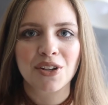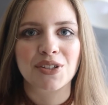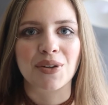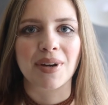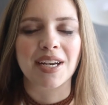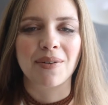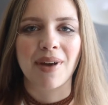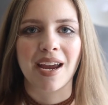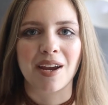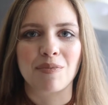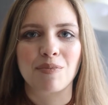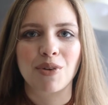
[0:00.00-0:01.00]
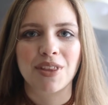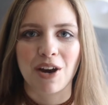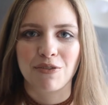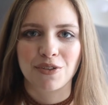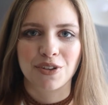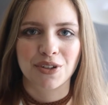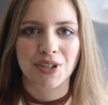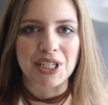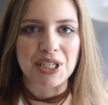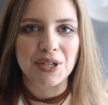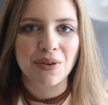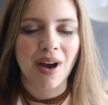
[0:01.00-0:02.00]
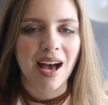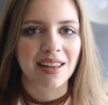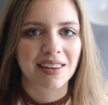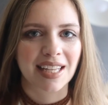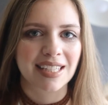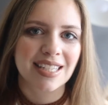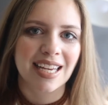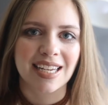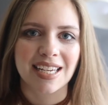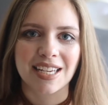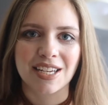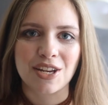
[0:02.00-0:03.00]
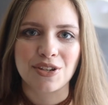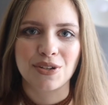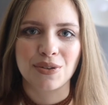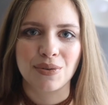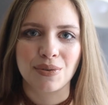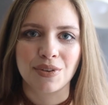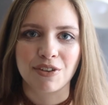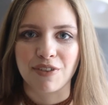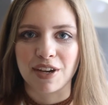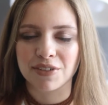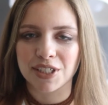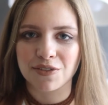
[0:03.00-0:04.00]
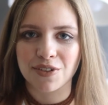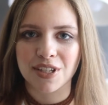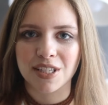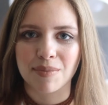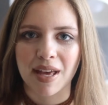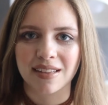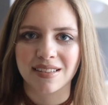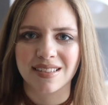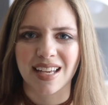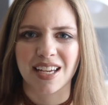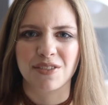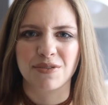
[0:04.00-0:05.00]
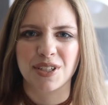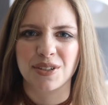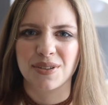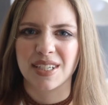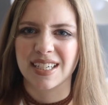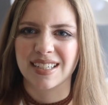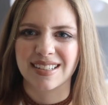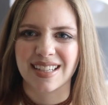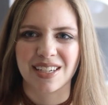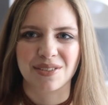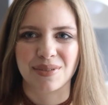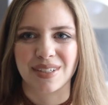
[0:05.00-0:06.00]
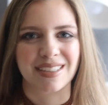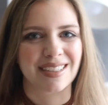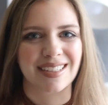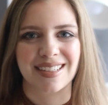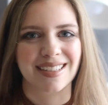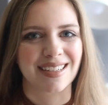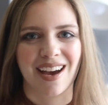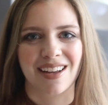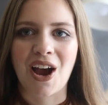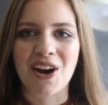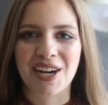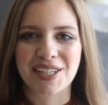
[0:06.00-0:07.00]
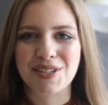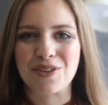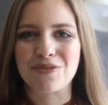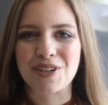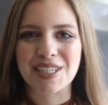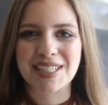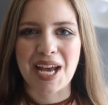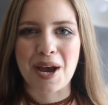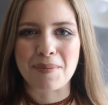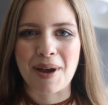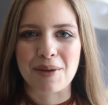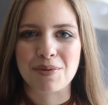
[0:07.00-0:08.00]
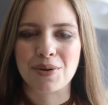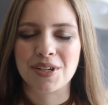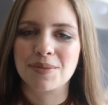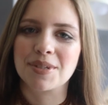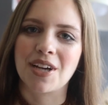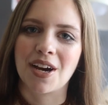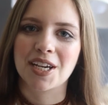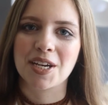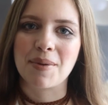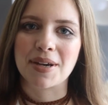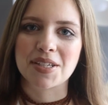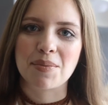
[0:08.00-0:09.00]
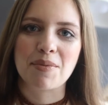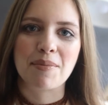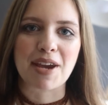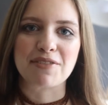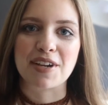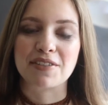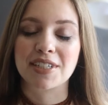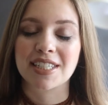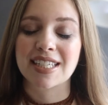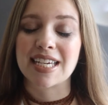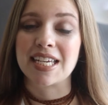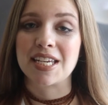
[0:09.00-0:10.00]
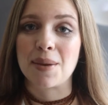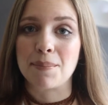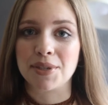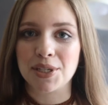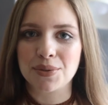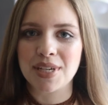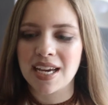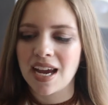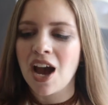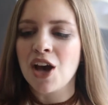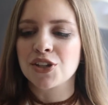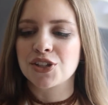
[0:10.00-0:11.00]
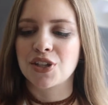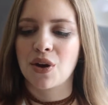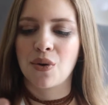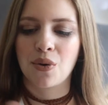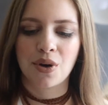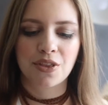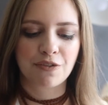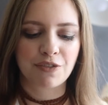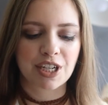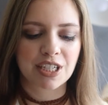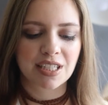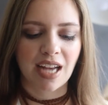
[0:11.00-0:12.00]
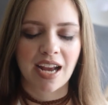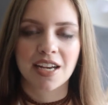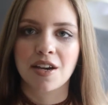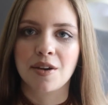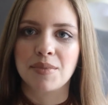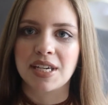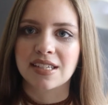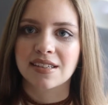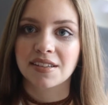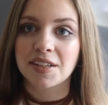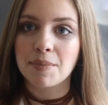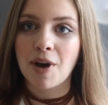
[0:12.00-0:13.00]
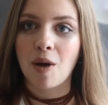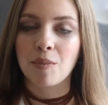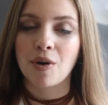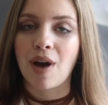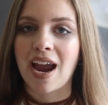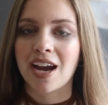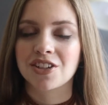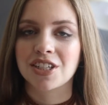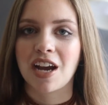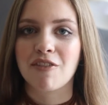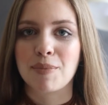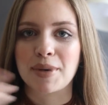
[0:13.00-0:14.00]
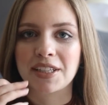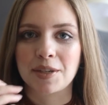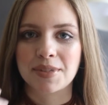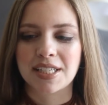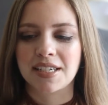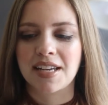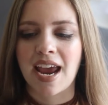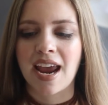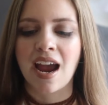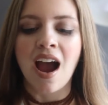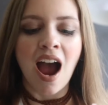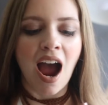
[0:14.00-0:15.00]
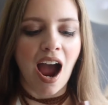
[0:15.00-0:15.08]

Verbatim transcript: So anyway, without further ado, let's get into the favorites for this month and a few things that were just not. All right, so first up, I'm going to be talking about some of my favorites in beauty. So the first item is the lip combo I actually have on my lips today.